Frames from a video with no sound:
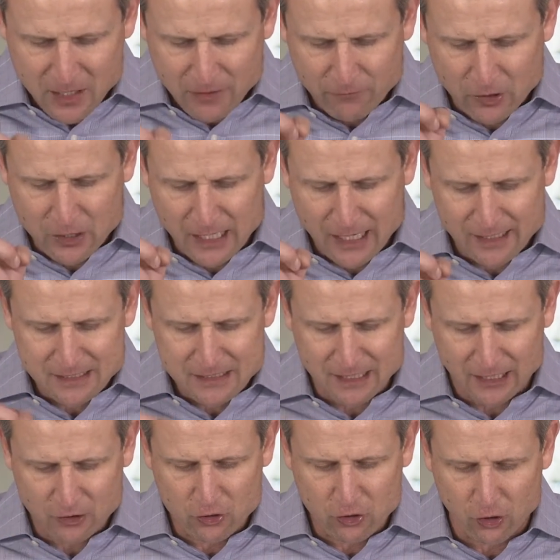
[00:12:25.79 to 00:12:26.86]
for God has
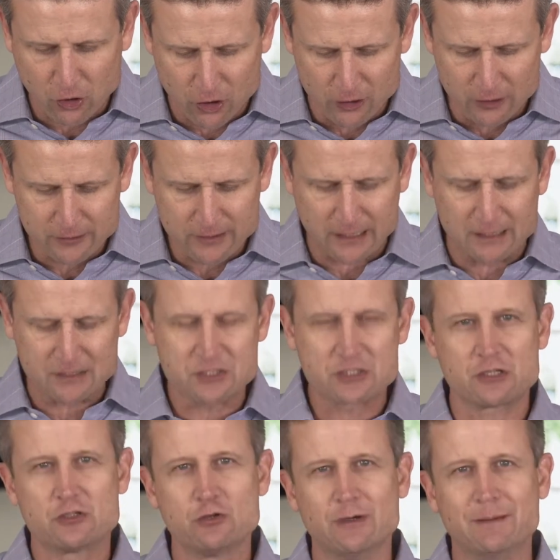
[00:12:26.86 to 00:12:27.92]
not called us
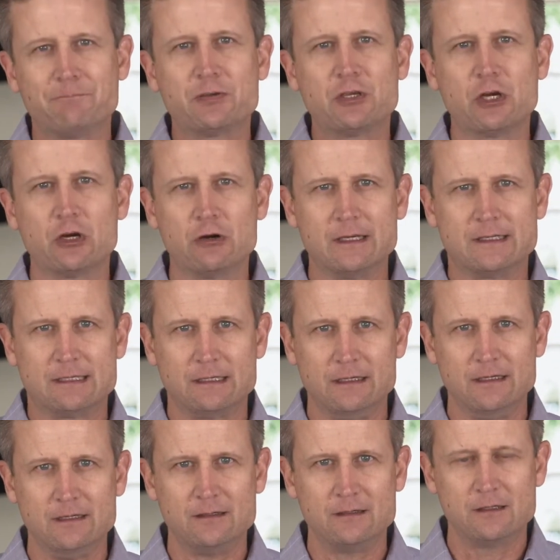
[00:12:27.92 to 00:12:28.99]
to
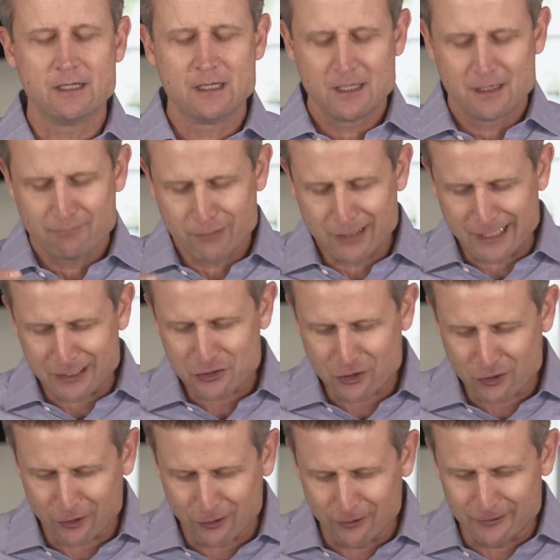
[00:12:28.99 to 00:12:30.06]
impurity, but he has
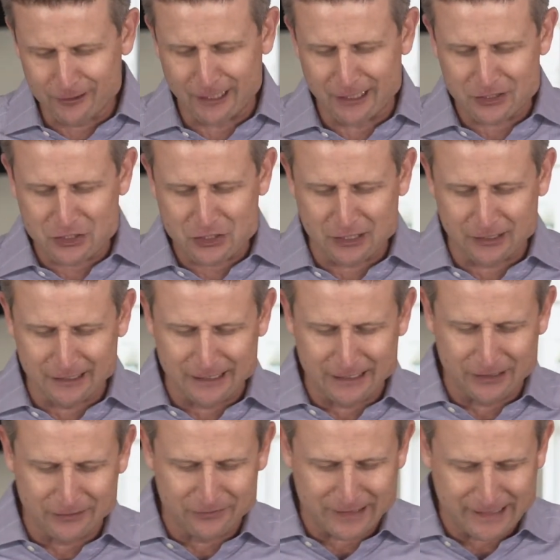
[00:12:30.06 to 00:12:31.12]
called us to
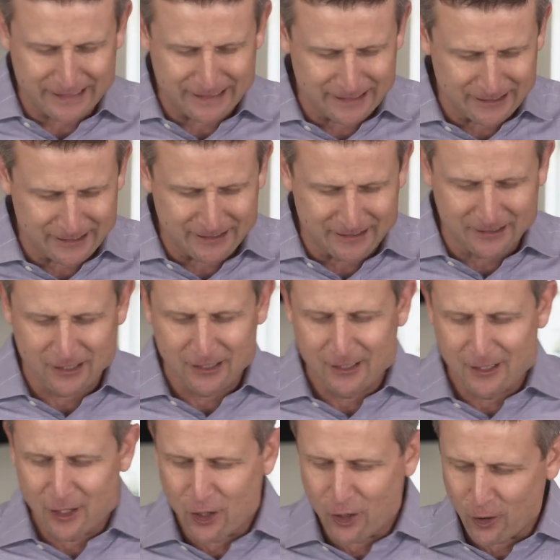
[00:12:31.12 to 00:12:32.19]
live in
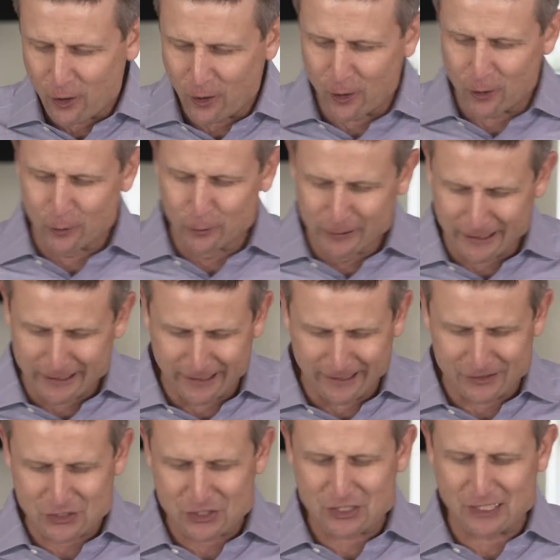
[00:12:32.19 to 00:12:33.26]

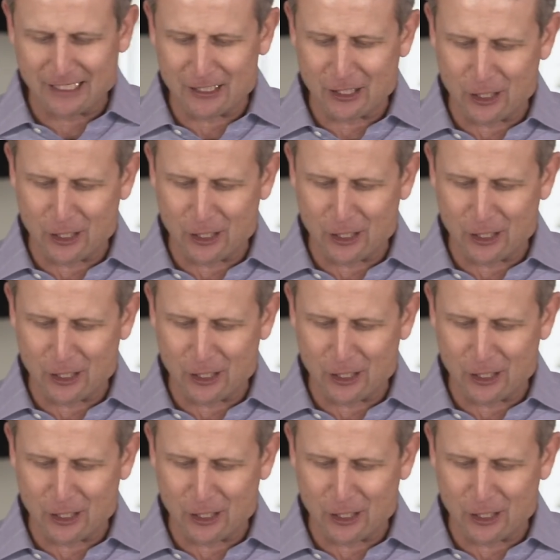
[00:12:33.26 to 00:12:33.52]
holiness, in